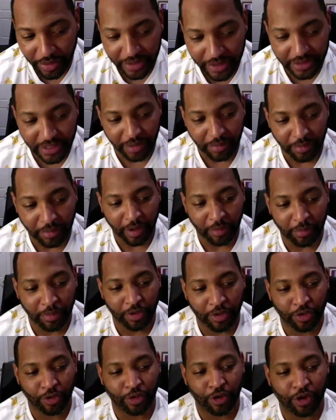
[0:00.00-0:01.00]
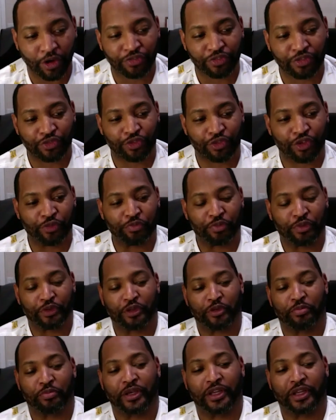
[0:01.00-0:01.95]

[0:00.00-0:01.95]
to go off script a little bit,